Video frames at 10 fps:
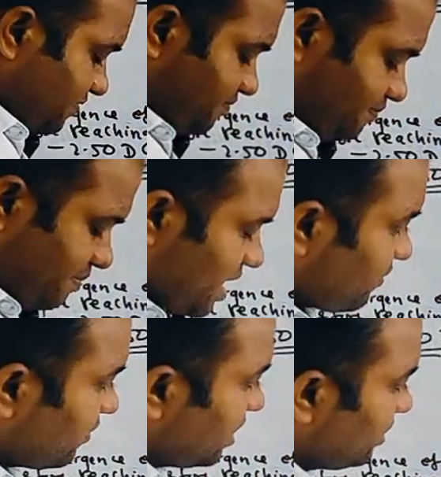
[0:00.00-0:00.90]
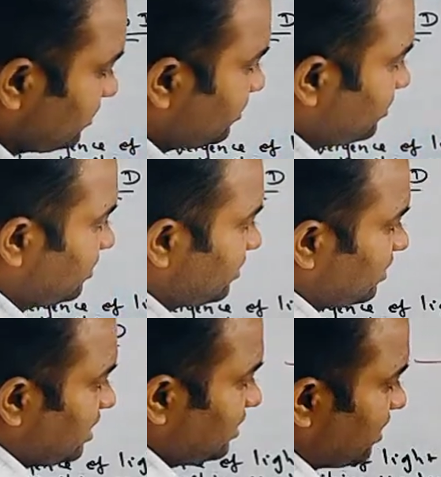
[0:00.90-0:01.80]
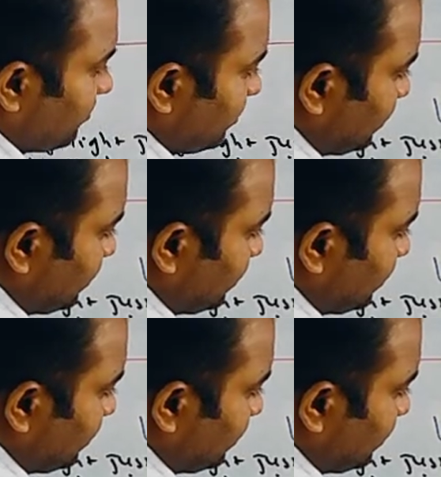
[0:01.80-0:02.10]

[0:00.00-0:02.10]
backward, their line have been